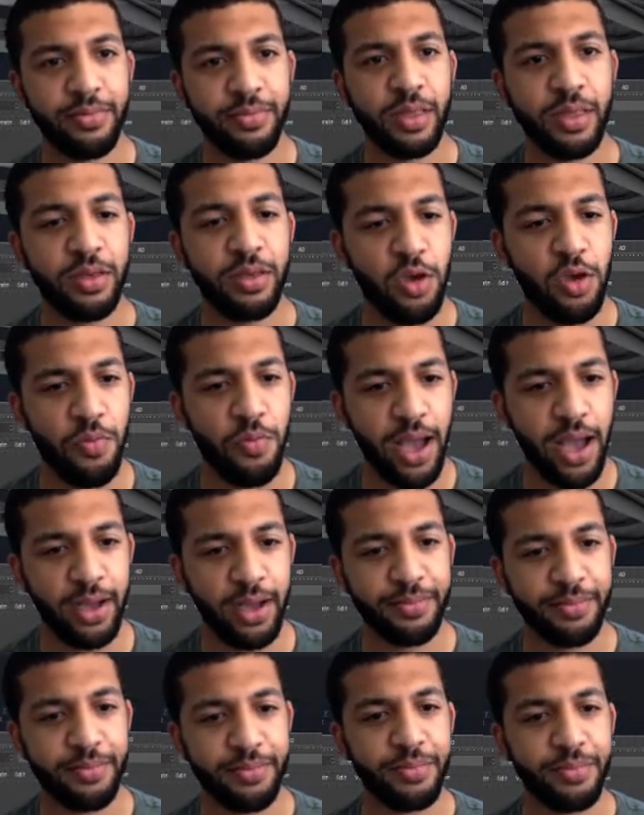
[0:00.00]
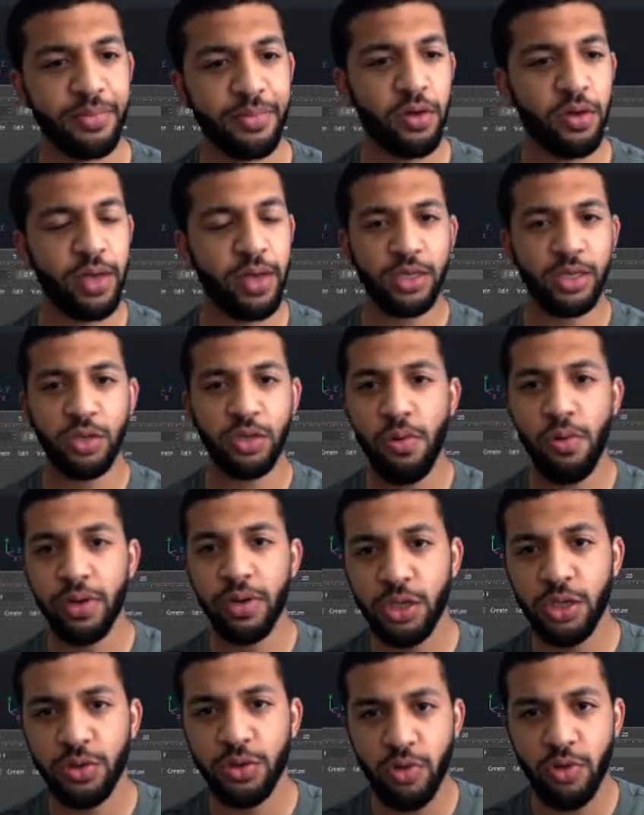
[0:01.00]
Let's go back. Okay, so what we
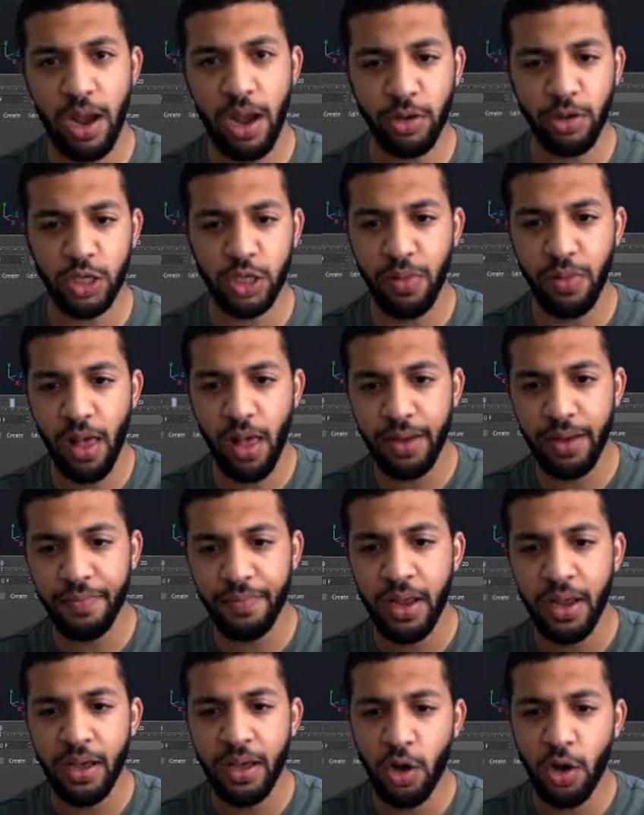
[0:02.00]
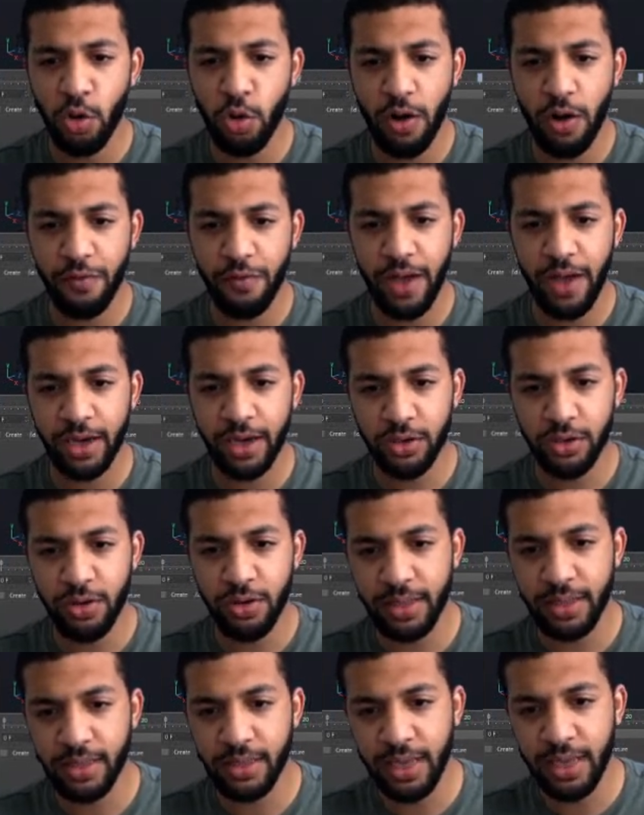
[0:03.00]
can do is grab our spline, go to our effector,
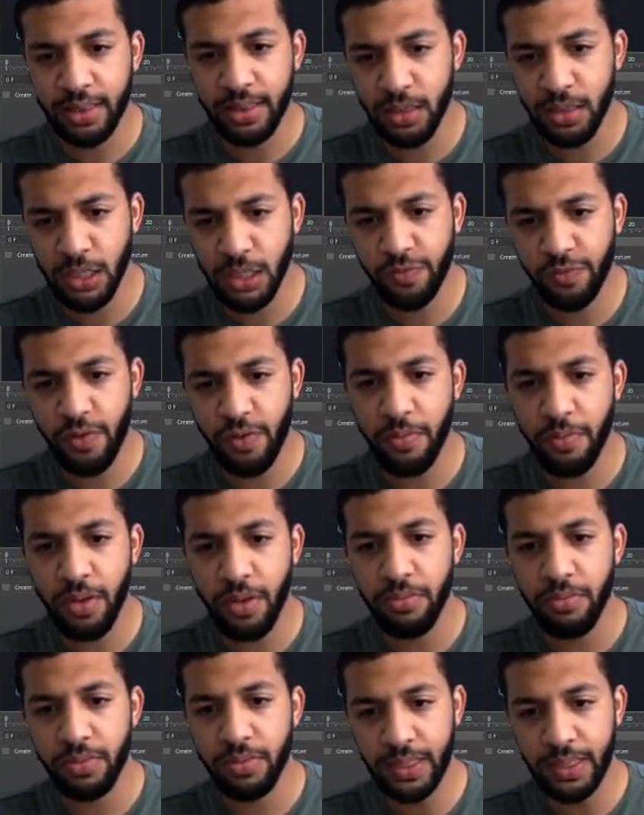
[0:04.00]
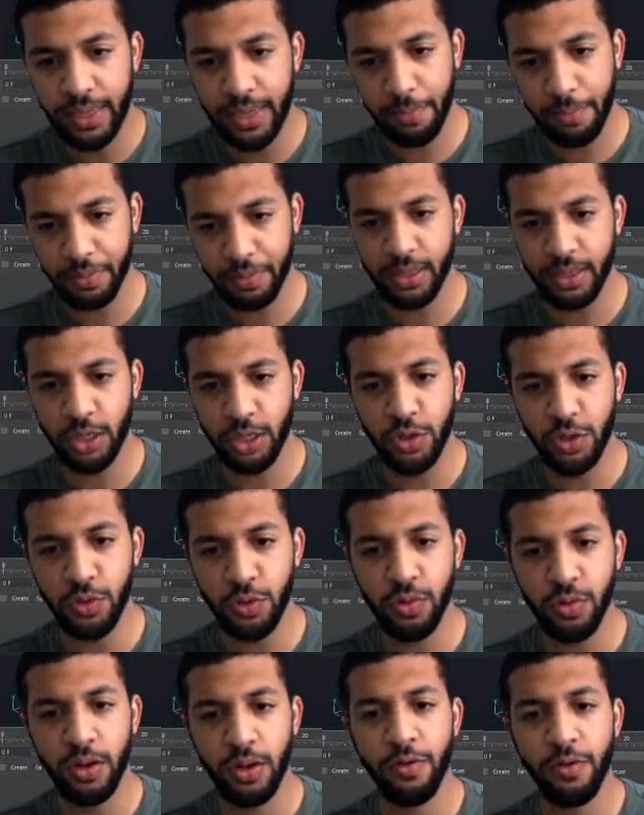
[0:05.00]
and set this from stepped
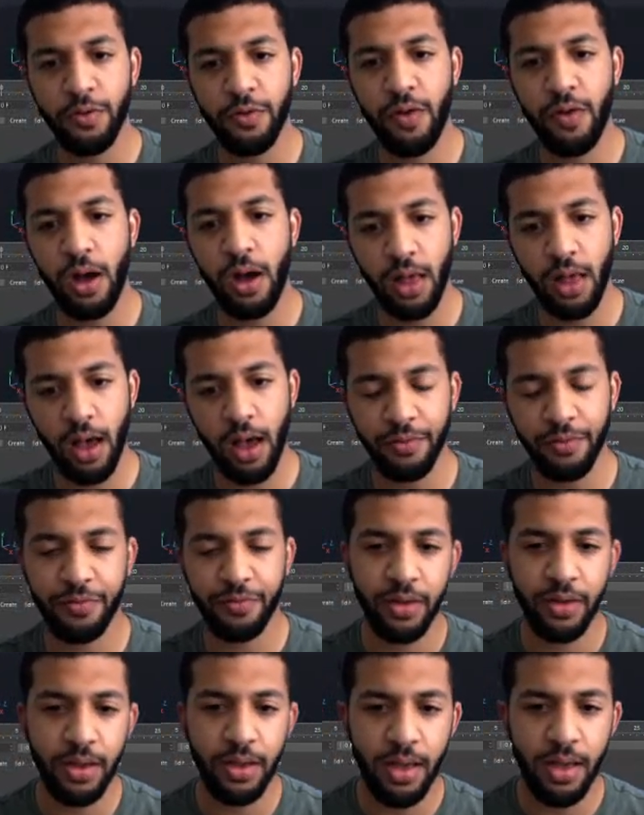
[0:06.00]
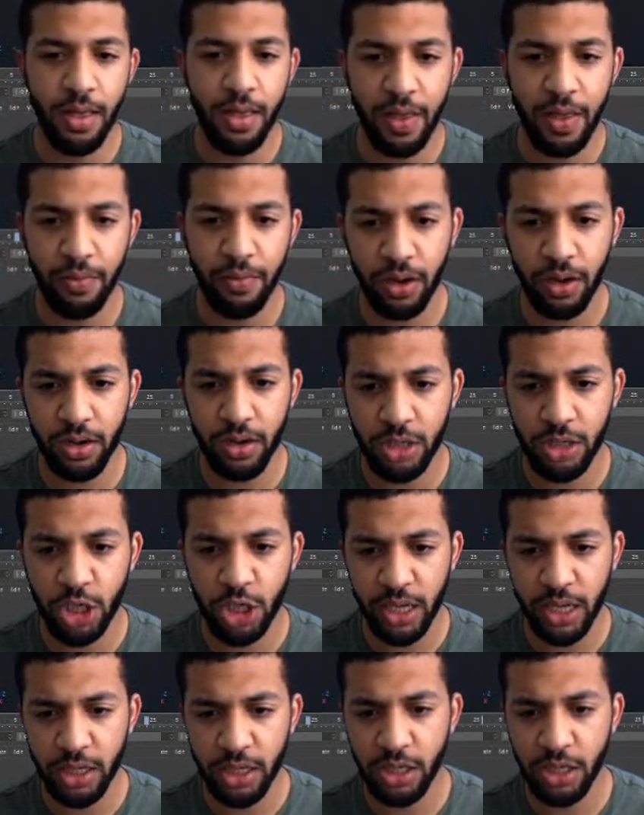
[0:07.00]
to fall off. Then we're going to
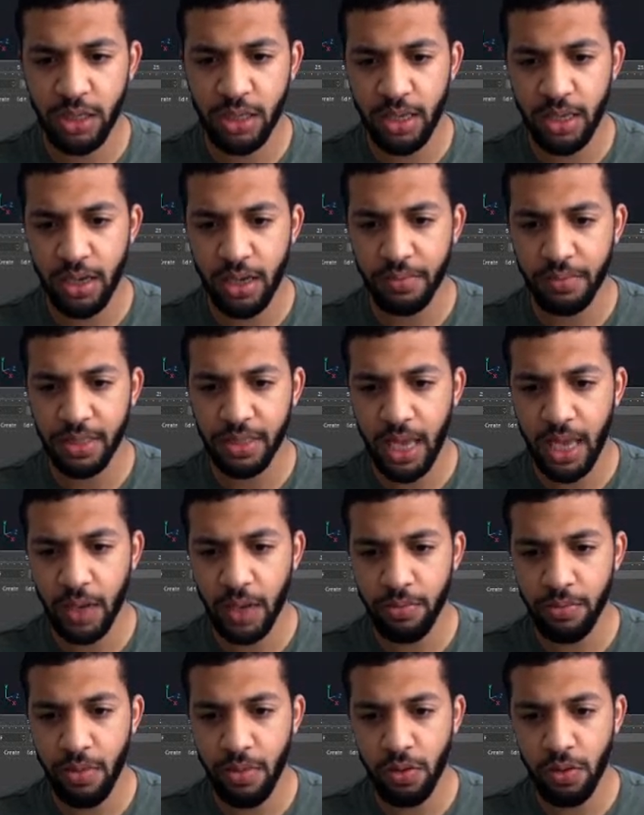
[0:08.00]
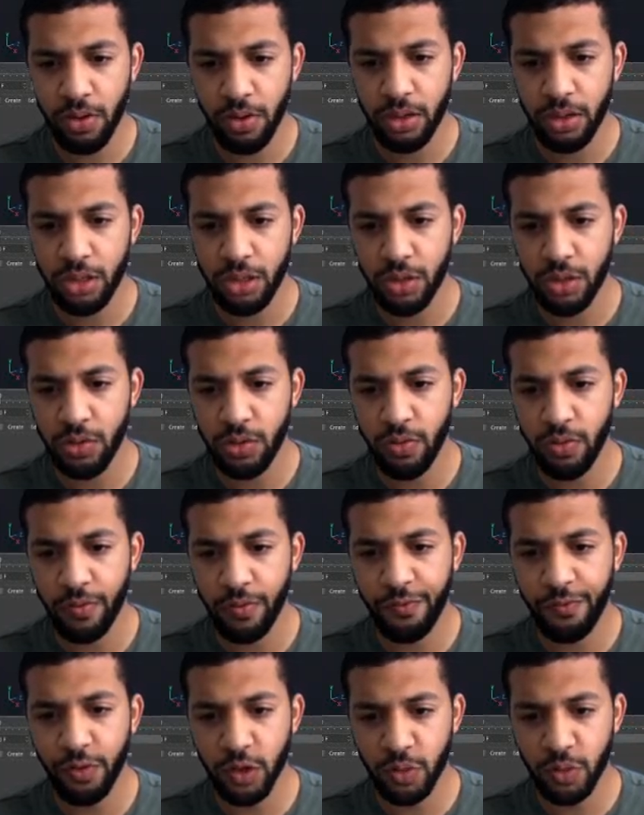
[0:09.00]
change the segment mode to
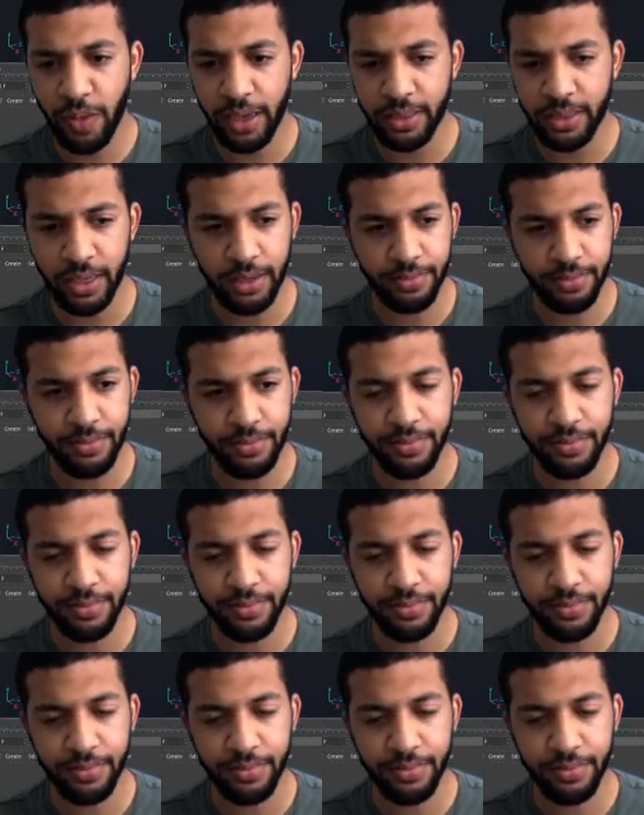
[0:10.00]
full spacing.